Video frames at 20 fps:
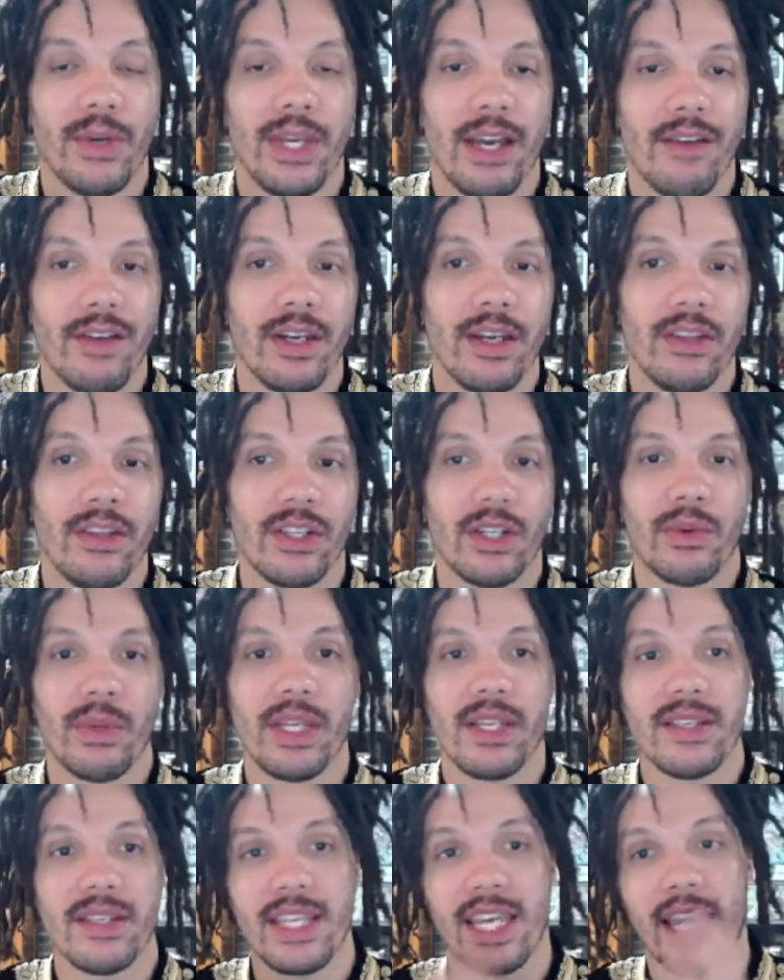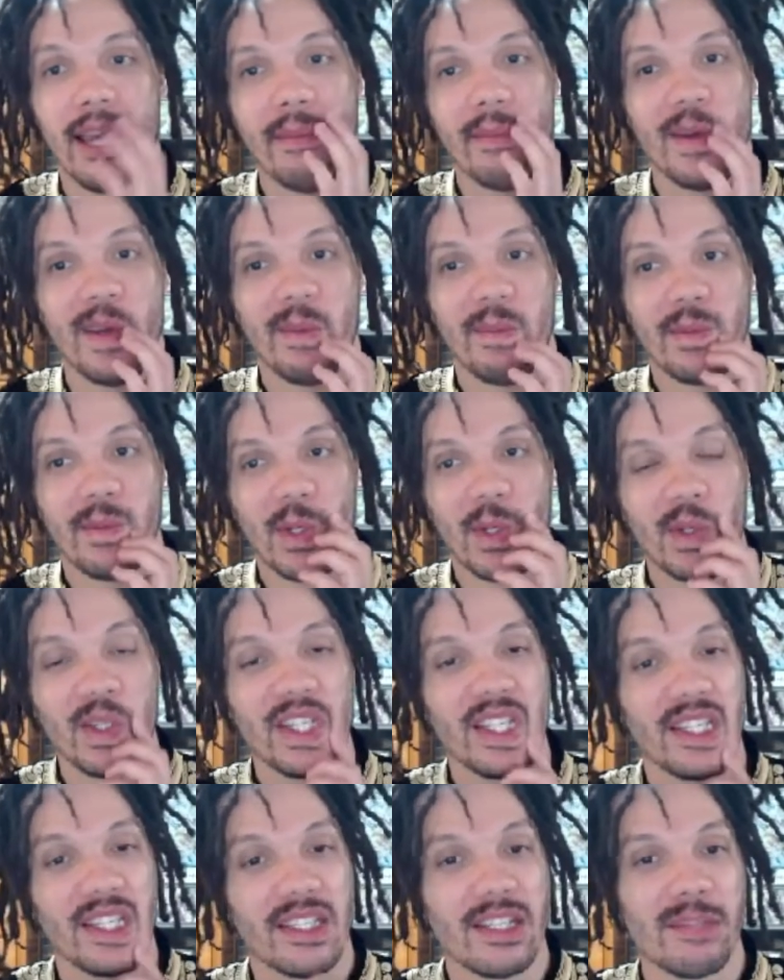We have another Queen's Gambit.
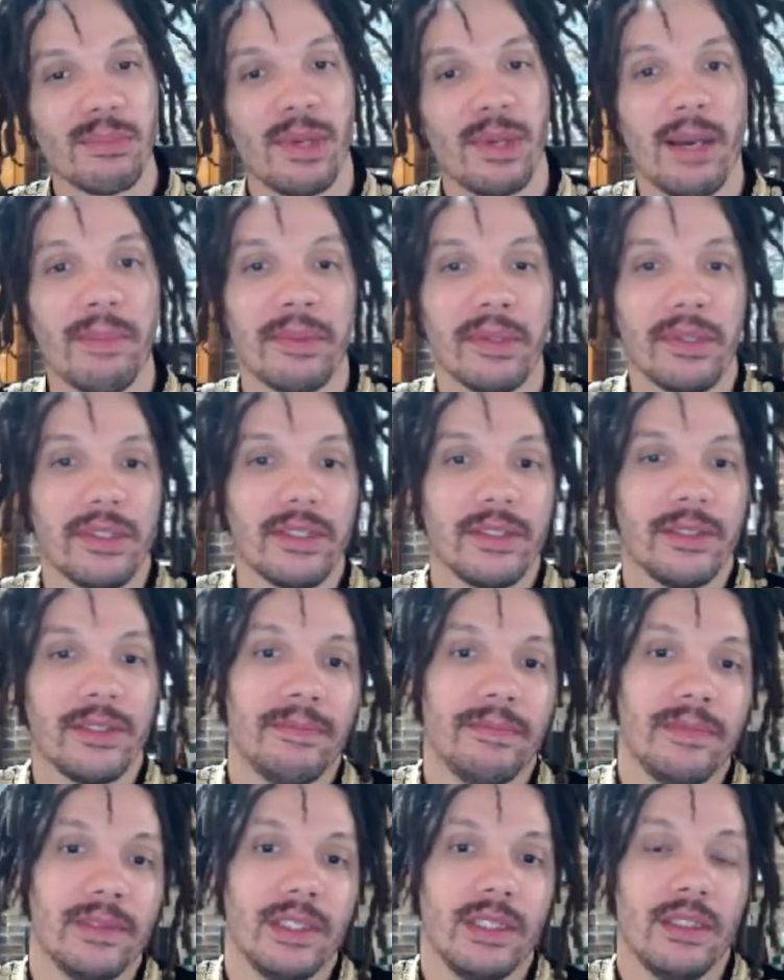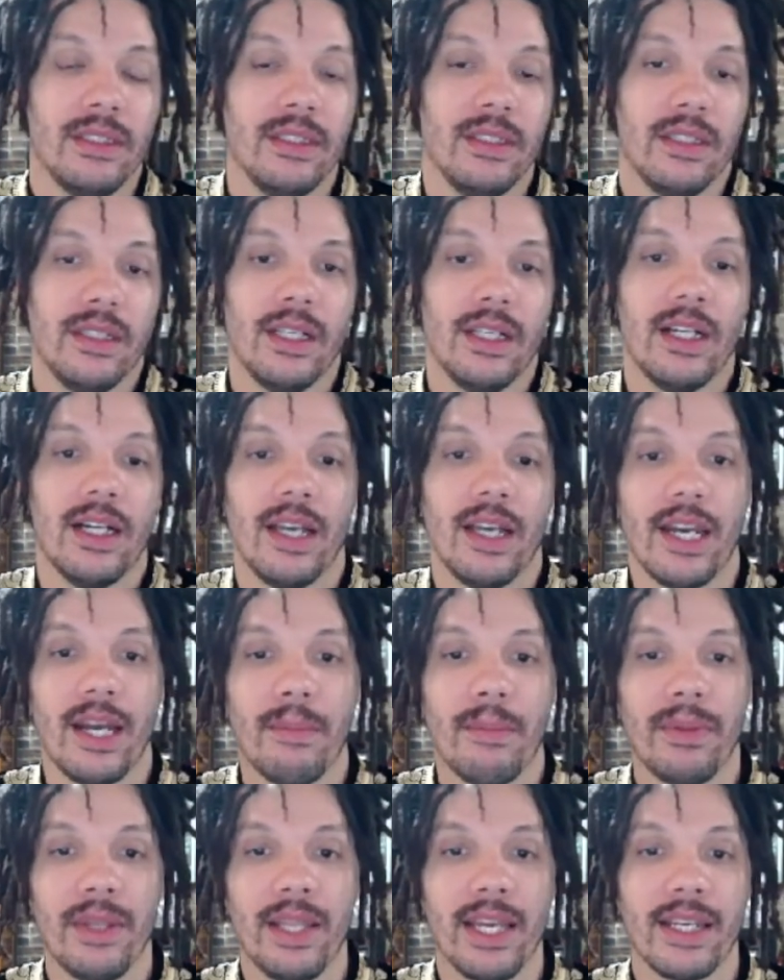Told you this is popular. And
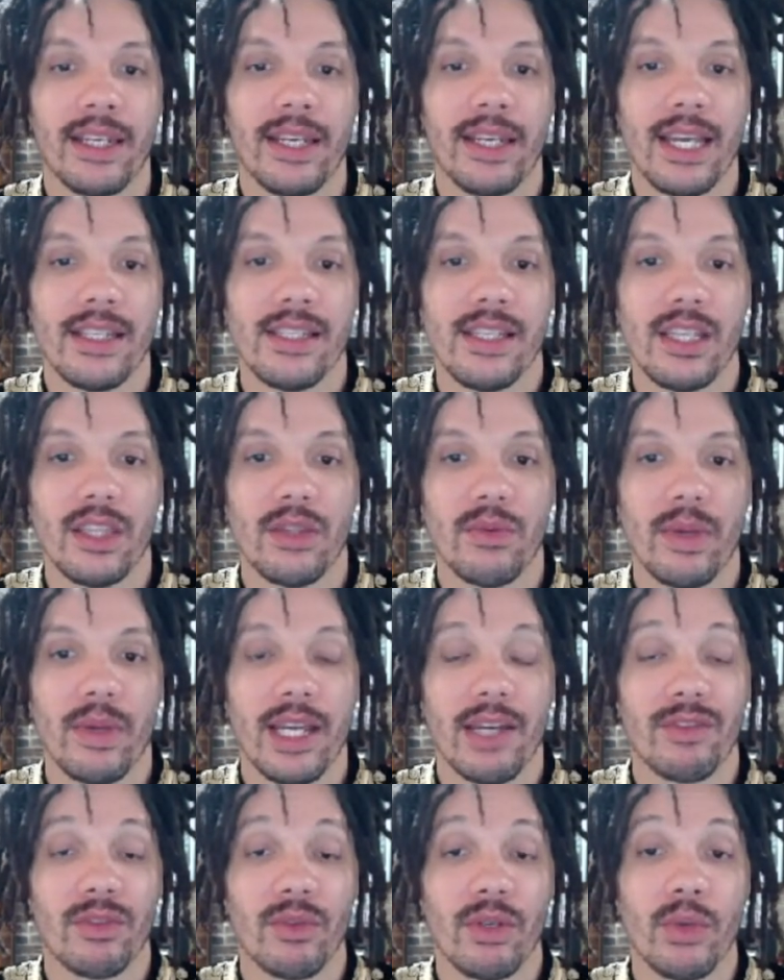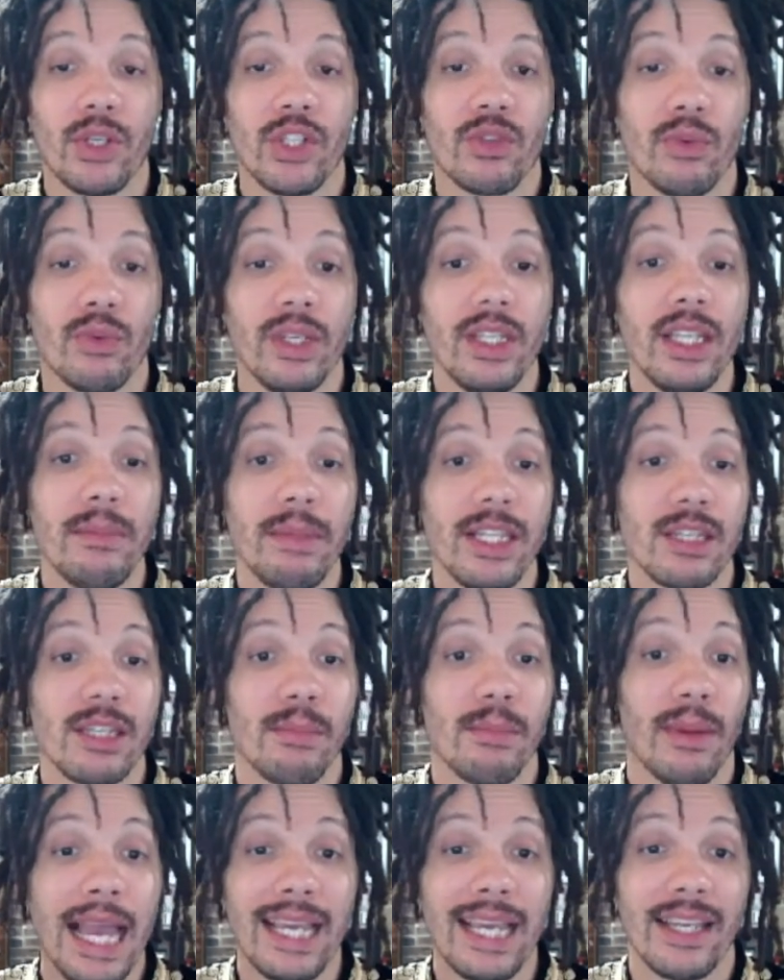I'm playing knight c3, knight f3, which really
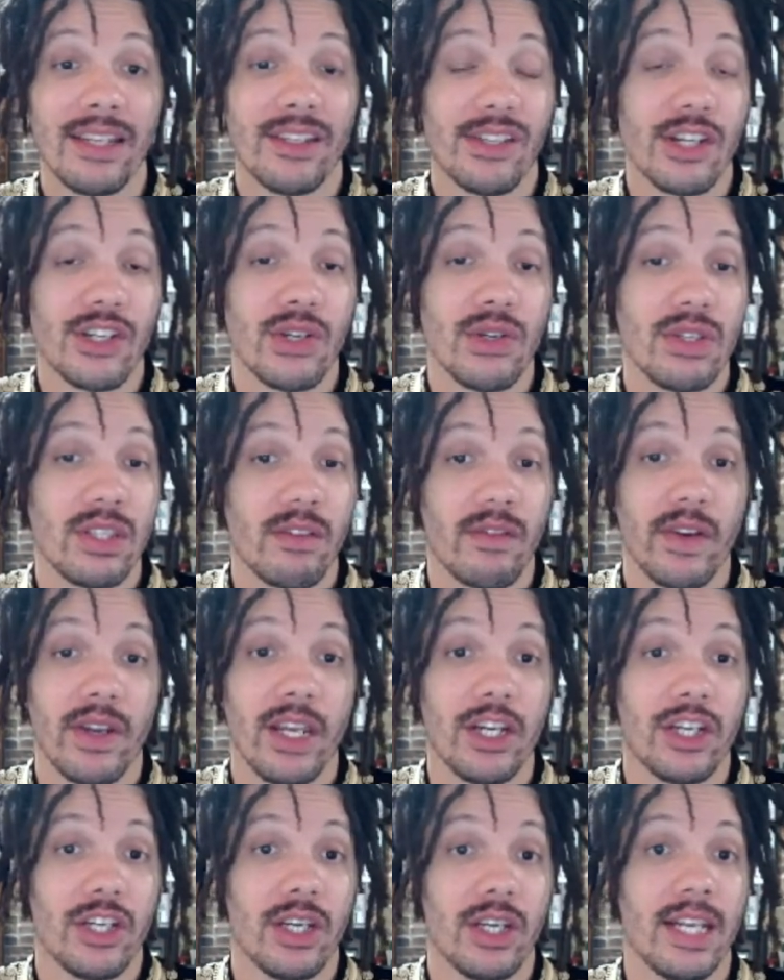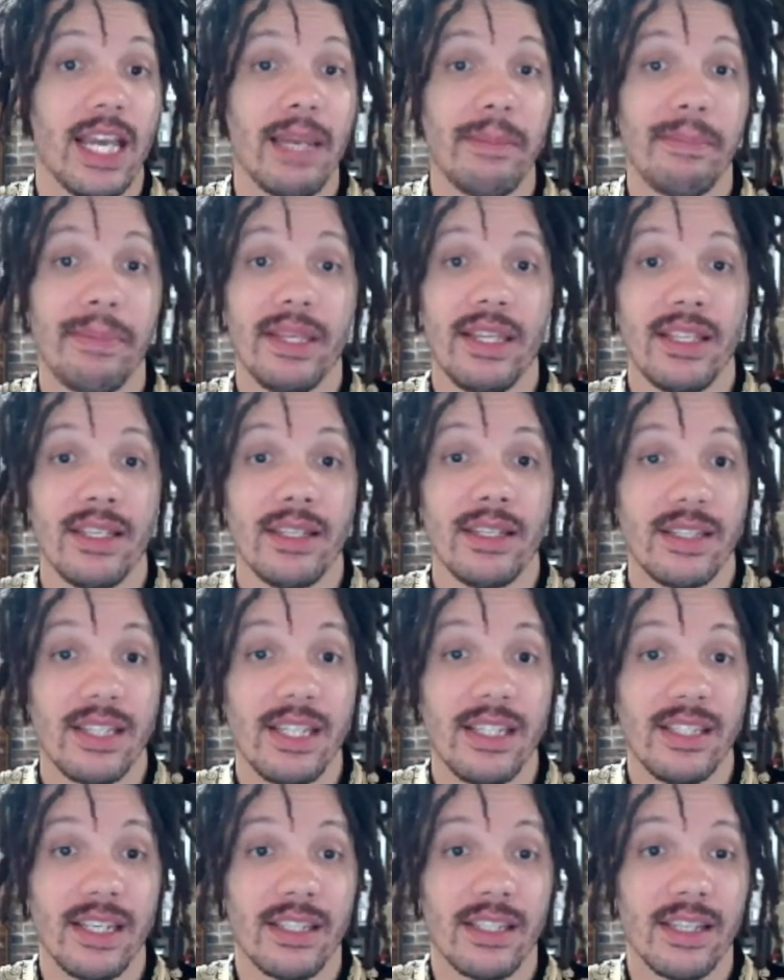means black gets to choose the variation. Knight
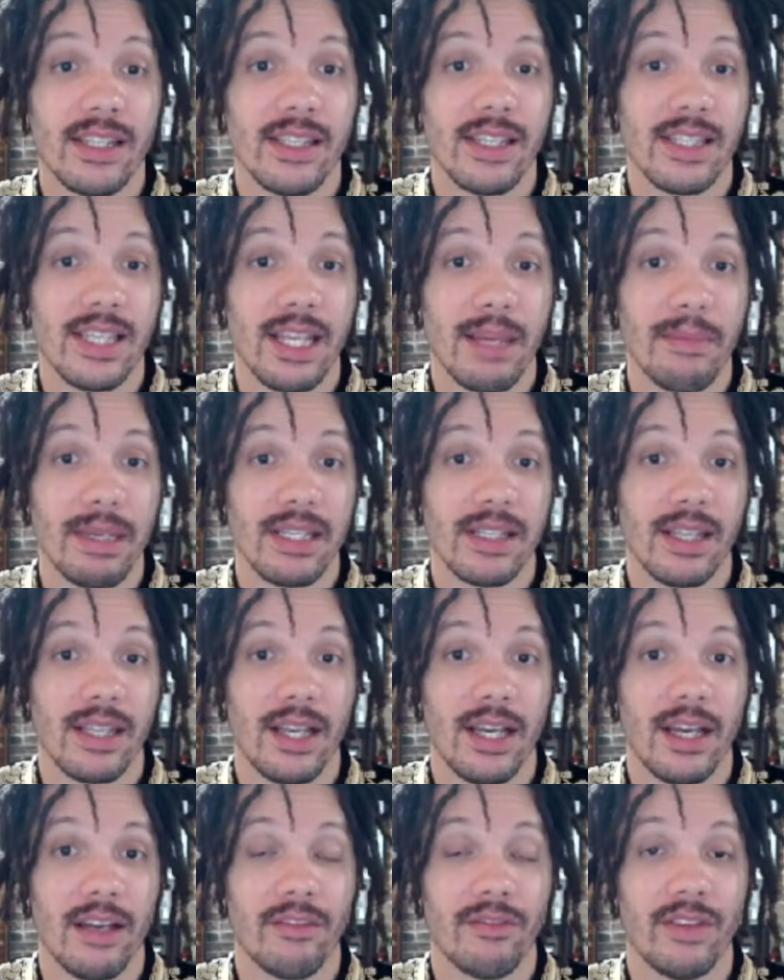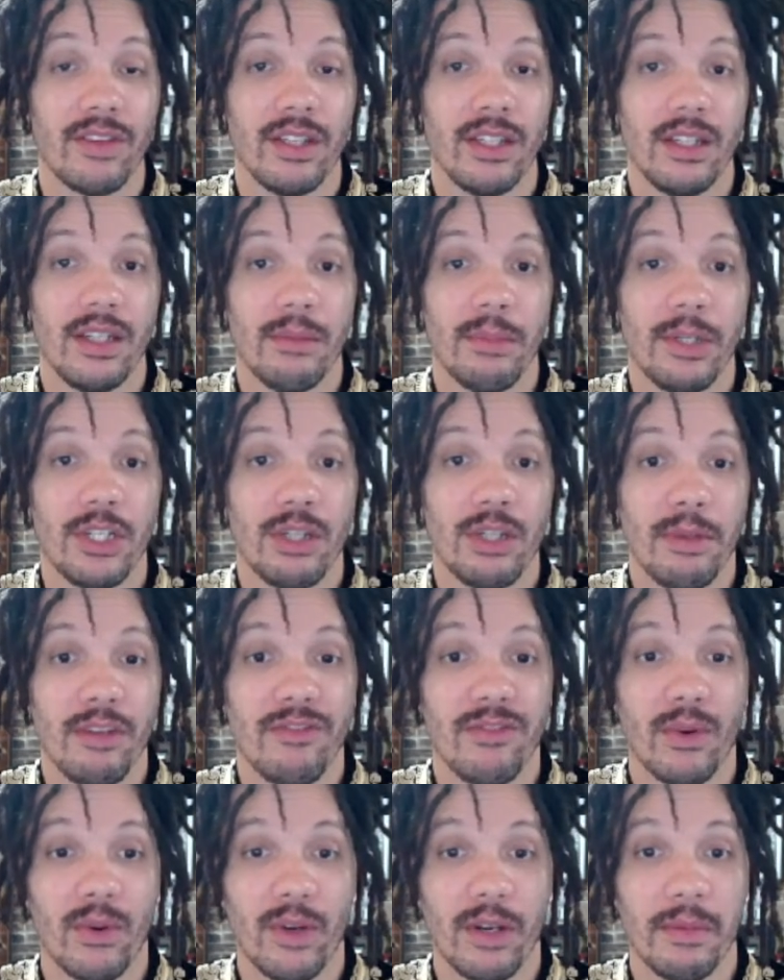c6 is the semi-Slav. Bishop
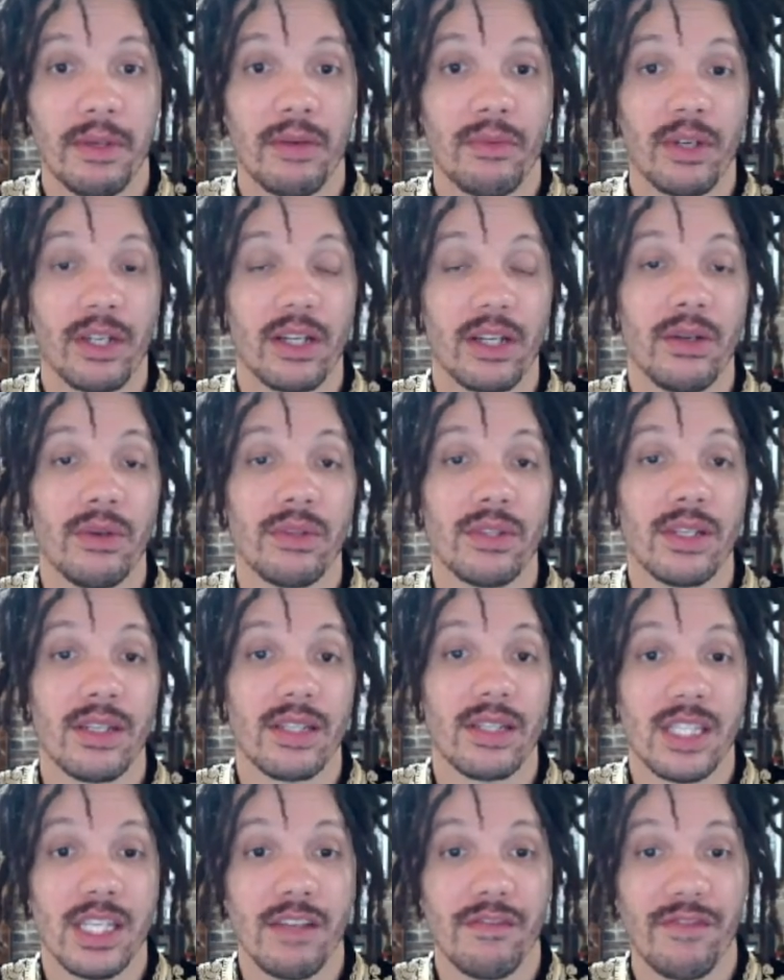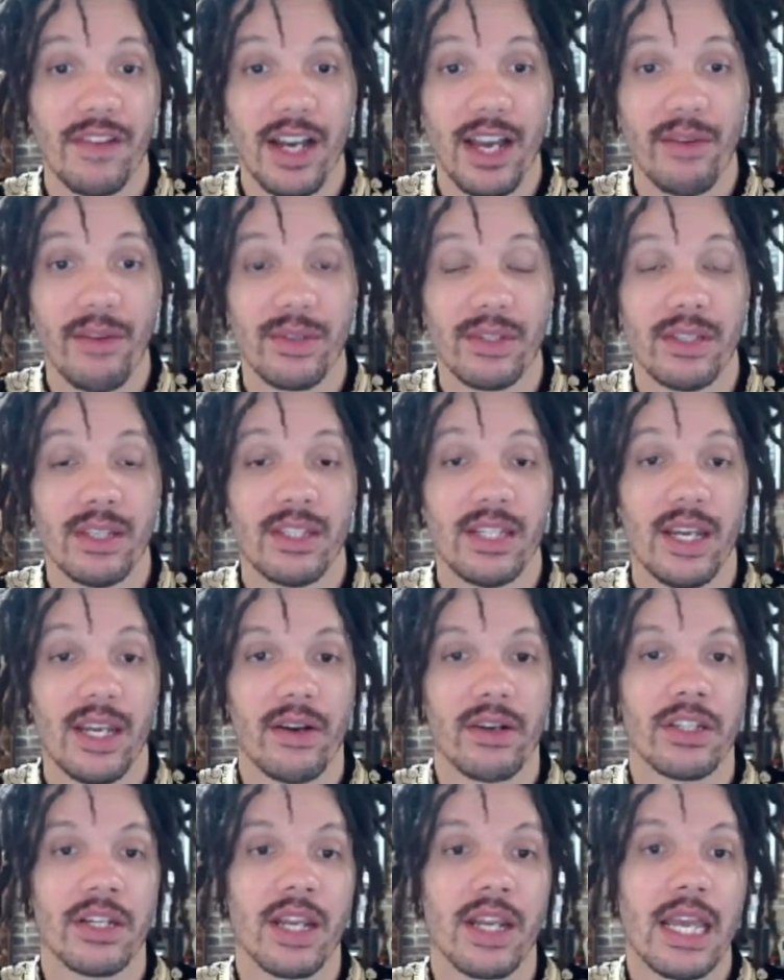b4 would have been Rogozin. c5 was the
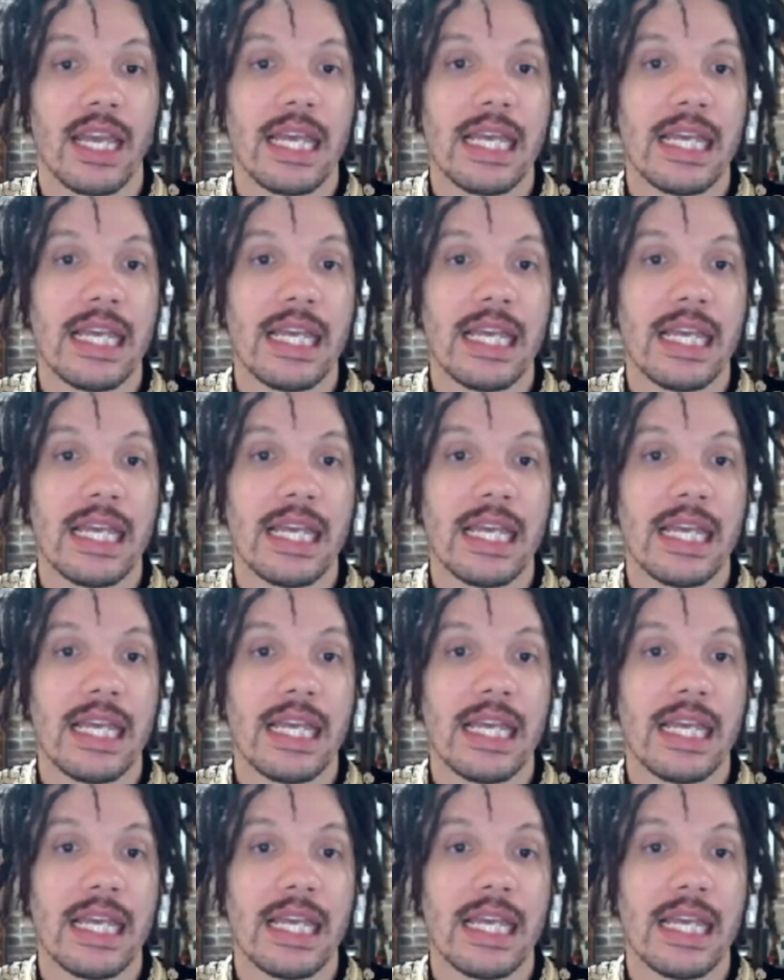Teresh.